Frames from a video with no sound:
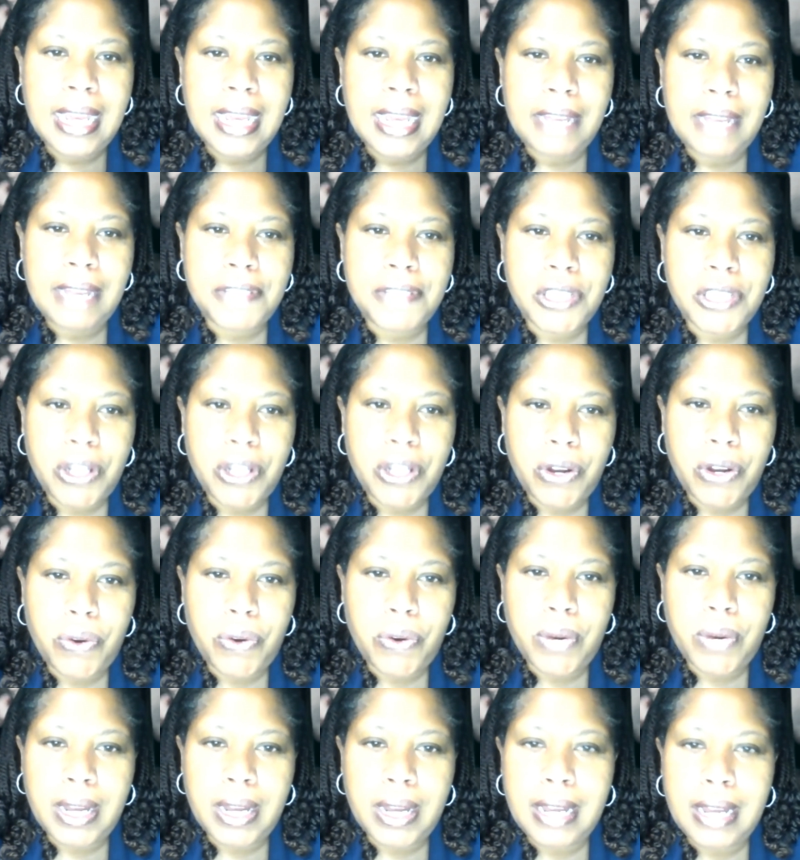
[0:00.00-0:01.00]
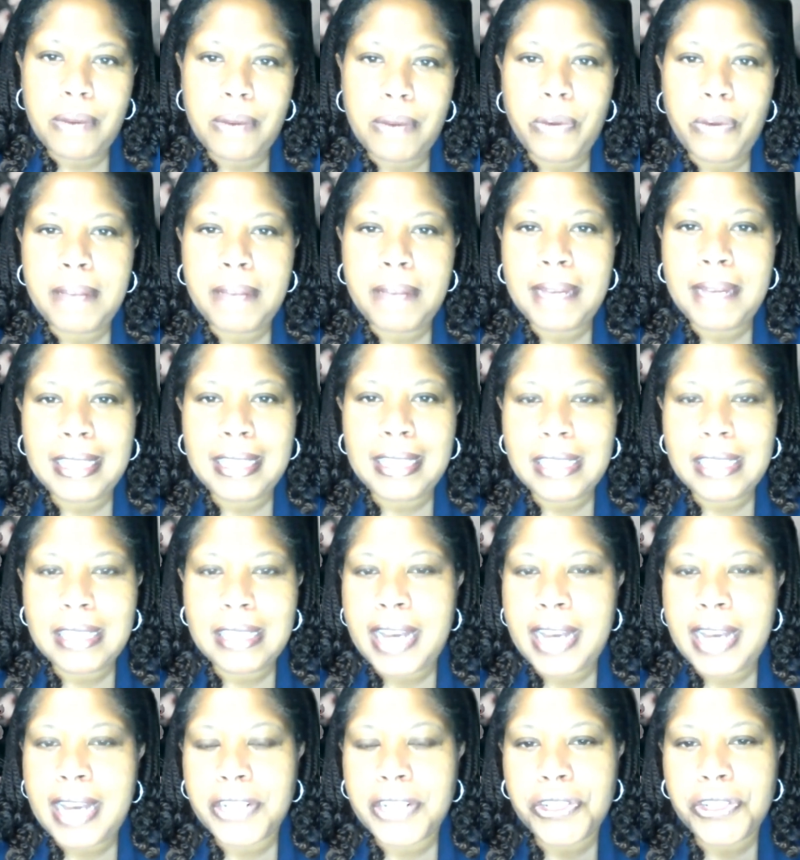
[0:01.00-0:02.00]
If so, uh, what might these
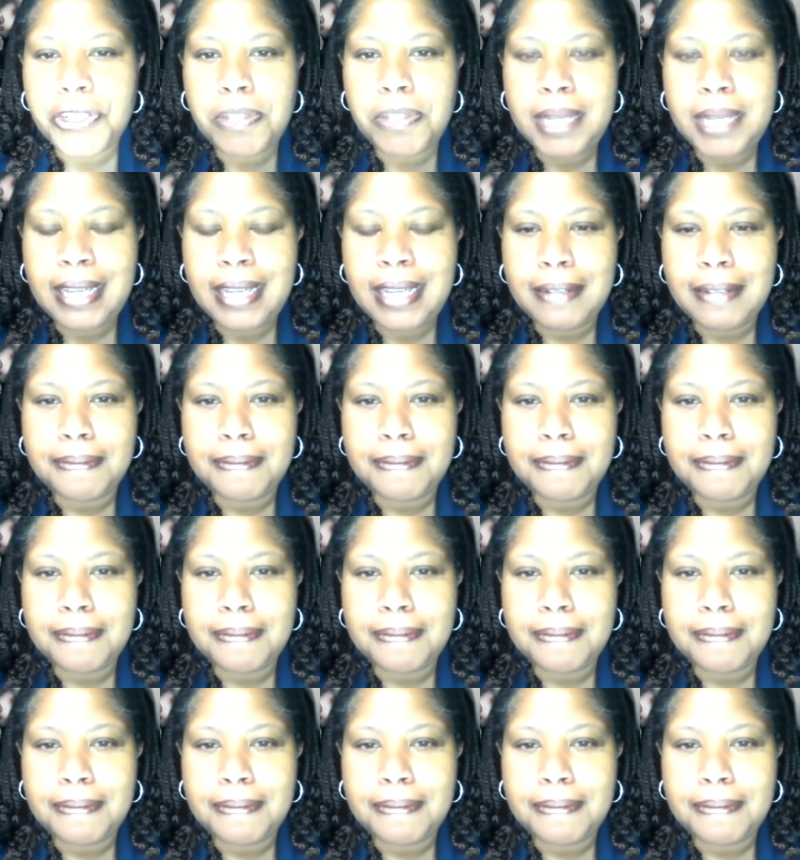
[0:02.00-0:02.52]
factors be?